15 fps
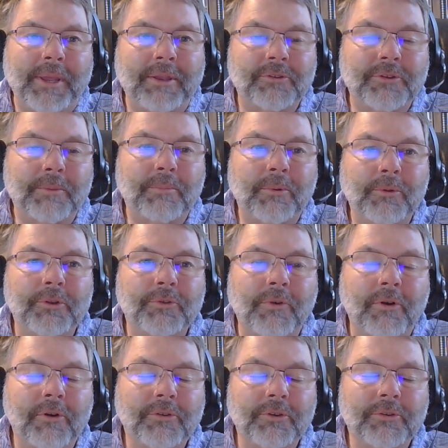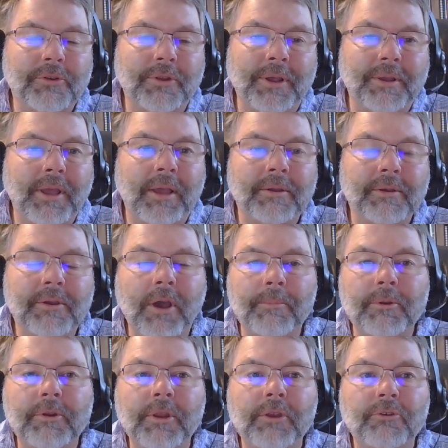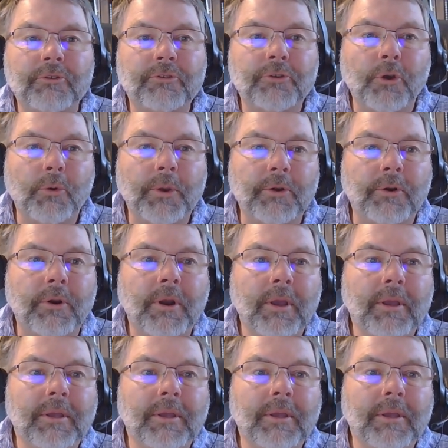simple as far as this computations go here.